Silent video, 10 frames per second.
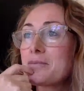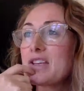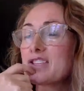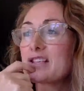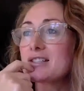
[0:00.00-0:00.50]

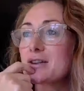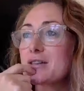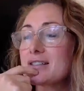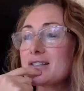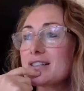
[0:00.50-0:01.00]
she does know
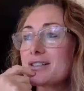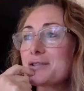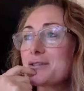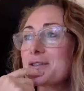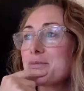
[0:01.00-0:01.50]
I sell
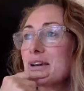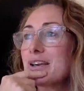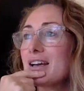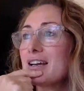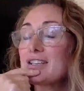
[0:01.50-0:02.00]
essential oils,
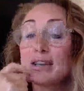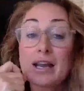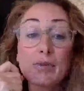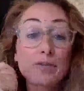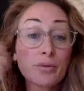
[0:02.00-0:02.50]
but she
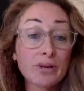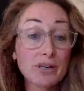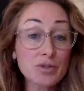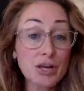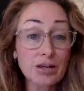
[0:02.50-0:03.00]
came over and we
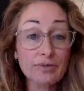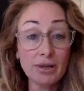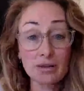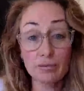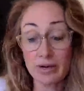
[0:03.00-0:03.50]
ended up chatting for
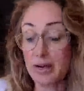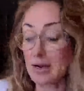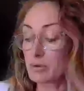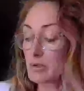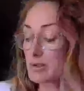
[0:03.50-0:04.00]
like 3
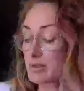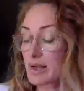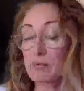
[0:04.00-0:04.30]
hours